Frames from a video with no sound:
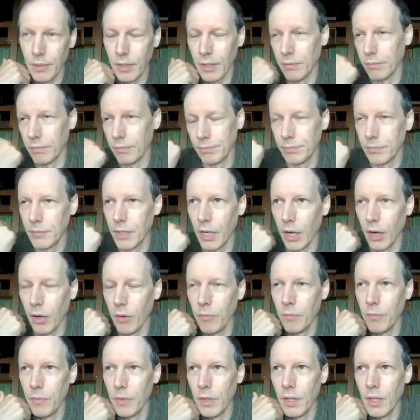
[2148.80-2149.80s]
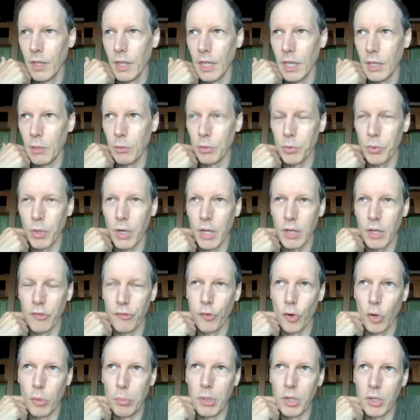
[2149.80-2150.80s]
And, you know, he was running a
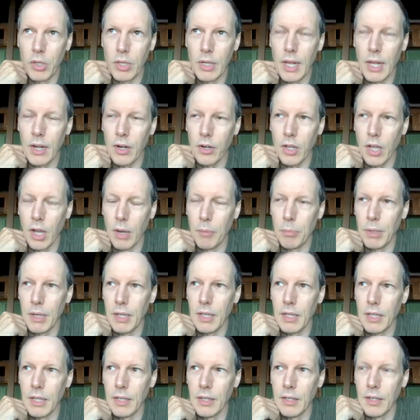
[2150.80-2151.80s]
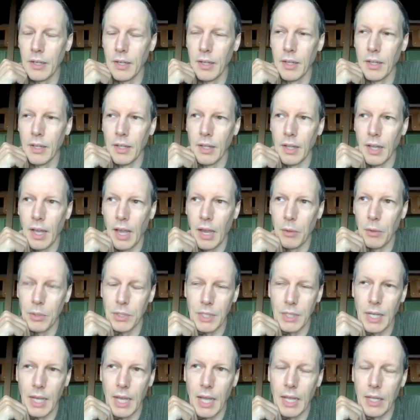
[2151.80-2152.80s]
$4 billion company, and I was
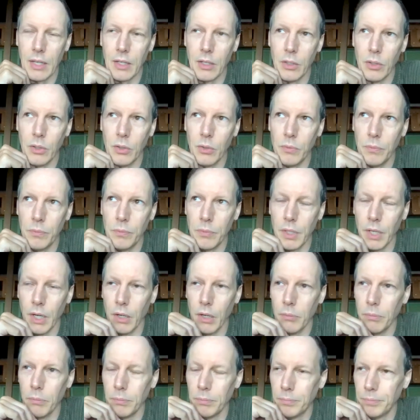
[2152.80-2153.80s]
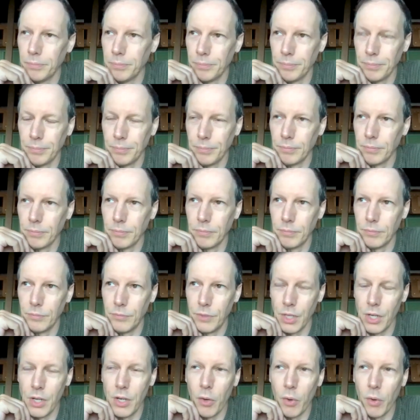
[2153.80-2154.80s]
a guy who, you know,
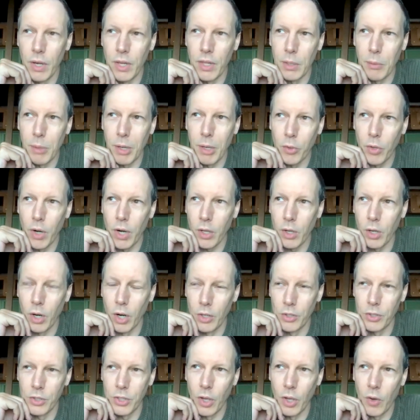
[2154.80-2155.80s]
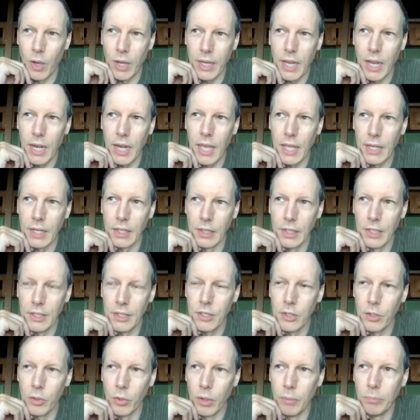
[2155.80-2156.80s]
didn't know anything about credit cards. So I kind of had to
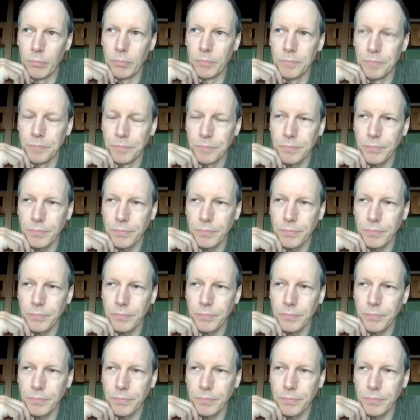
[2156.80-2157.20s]
listen to him.